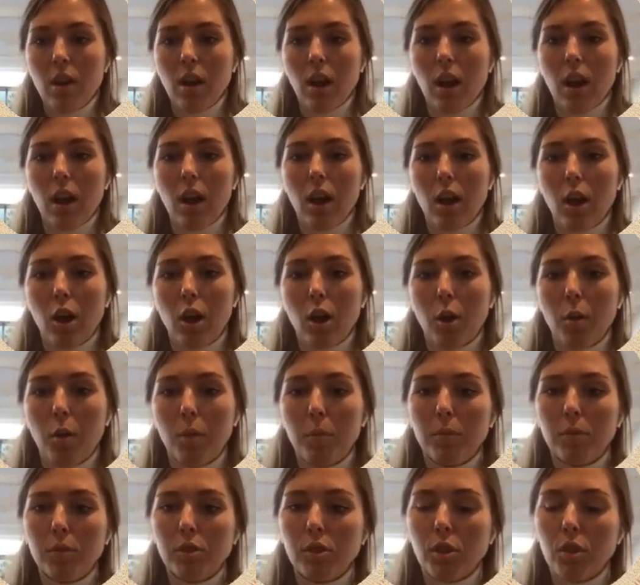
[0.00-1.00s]

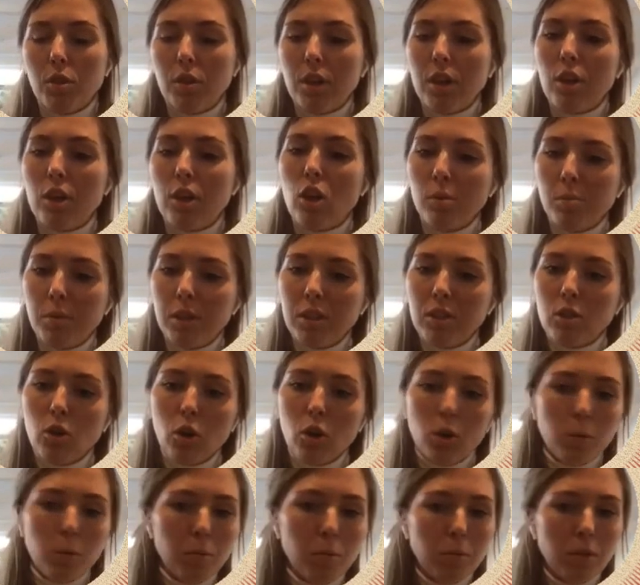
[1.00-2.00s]
So they copied
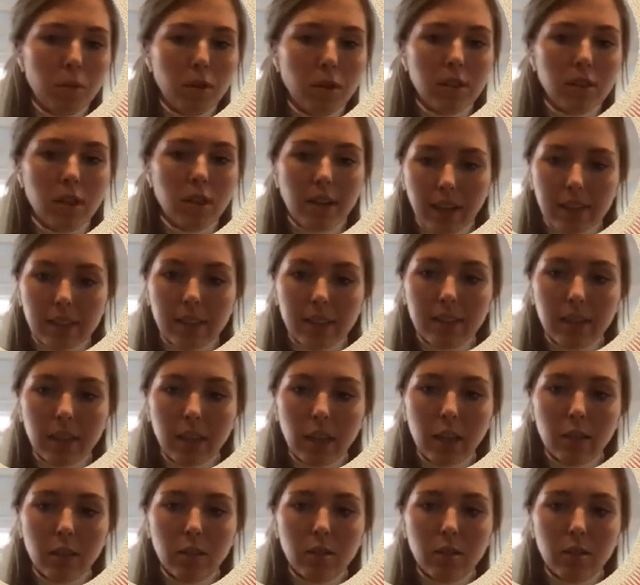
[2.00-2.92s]
corporate identity.